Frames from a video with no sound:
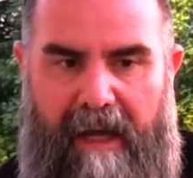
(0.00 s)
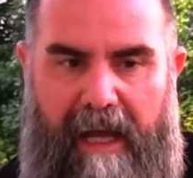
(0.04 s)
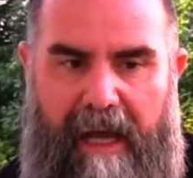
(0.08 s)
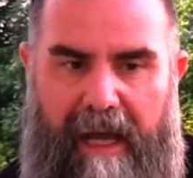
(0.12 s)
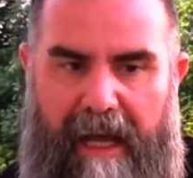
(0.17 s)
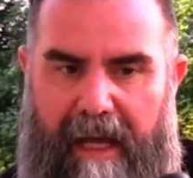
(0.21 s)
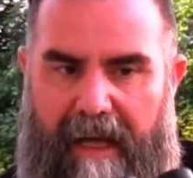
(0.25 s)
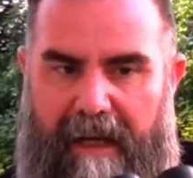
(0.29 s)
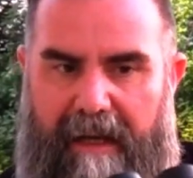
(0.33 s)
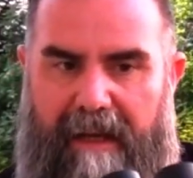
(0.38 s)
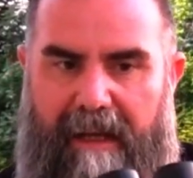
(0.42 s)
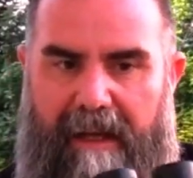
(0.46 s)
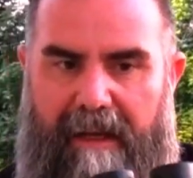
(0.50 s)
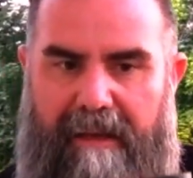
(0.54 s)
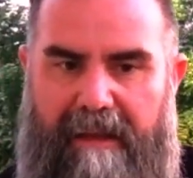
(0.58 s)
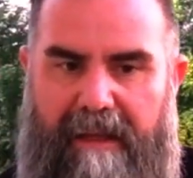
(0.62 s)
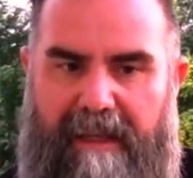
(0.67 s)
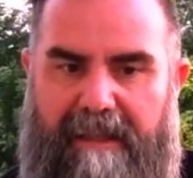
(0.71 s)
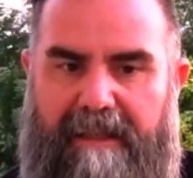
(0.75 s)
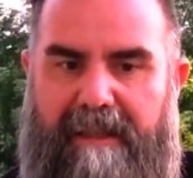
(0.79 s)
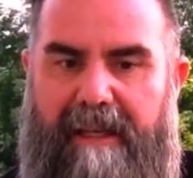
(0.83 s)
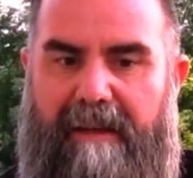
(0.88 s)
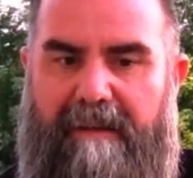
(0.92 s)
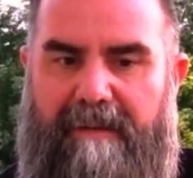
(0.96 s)
And uh,
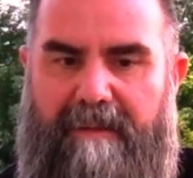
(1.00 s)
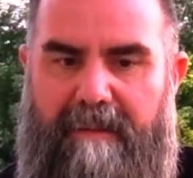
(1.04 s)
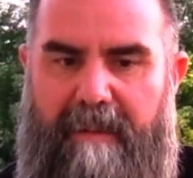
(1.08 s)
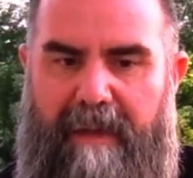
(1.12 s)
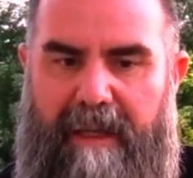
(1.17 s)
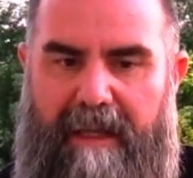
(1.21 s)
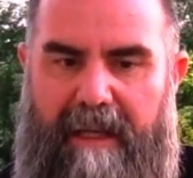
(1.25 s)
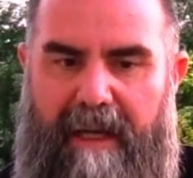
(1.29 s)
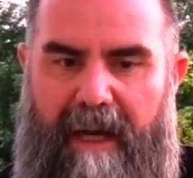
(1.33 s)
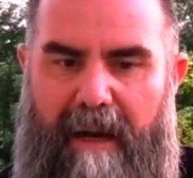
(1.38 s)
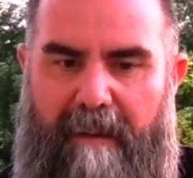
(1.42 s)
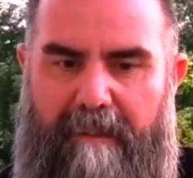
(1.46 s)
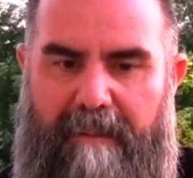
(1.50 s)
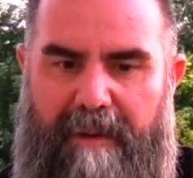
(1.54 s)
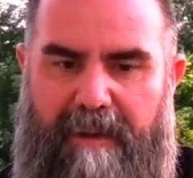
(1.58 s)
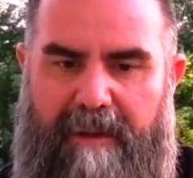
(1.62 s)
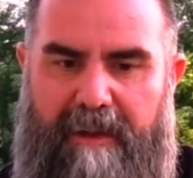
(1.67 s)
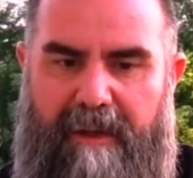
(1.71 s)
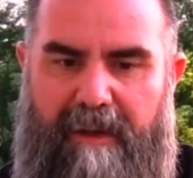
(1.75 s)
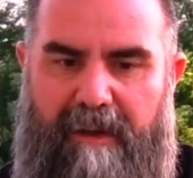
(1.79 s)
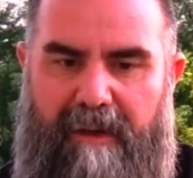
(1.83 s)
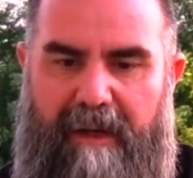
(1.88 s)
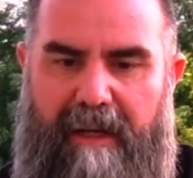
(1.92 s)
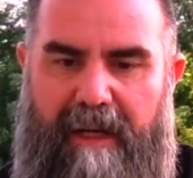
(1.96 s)
this gives me the
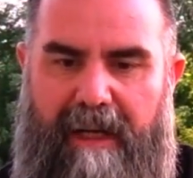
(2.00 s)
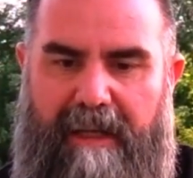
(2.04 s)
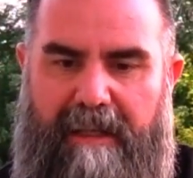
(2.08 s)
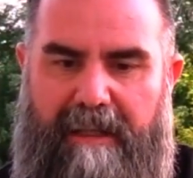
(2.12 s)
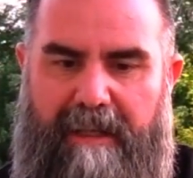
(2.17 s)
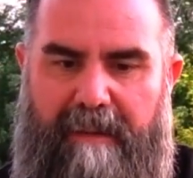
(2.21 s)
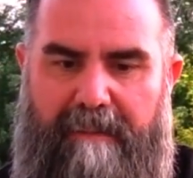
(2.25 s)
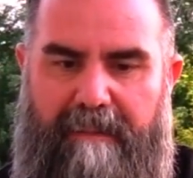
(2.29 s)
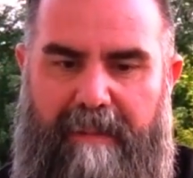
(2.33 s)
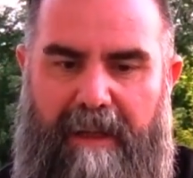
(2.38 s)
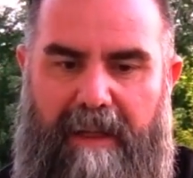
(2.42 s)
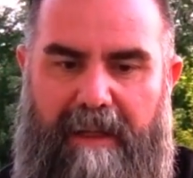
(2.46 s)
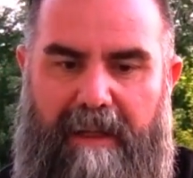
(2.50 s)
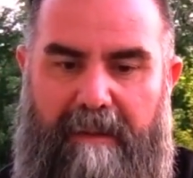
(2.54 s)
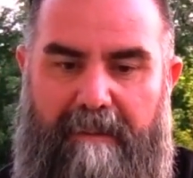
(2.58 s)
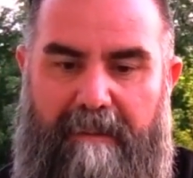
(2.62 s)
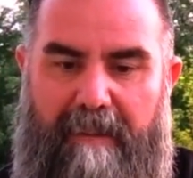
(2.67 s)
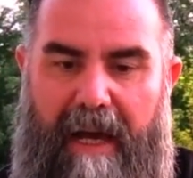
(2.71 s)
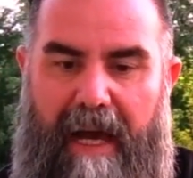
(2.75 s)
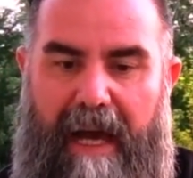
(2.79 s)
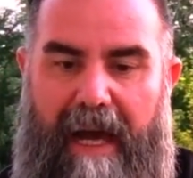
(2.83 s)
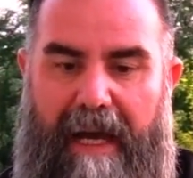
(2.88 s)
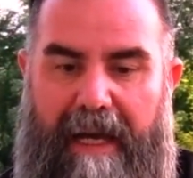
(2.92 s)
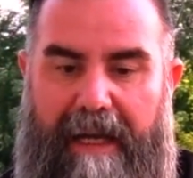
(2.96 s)
opportunity to peel it
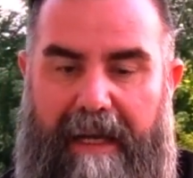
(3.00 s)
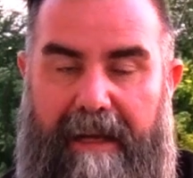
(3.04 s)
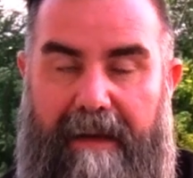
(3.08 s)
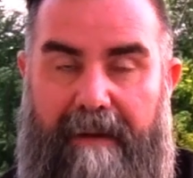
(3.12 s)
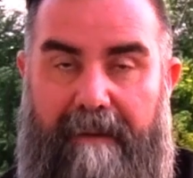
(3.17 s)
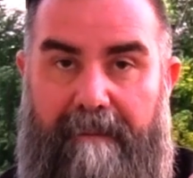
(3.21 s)
back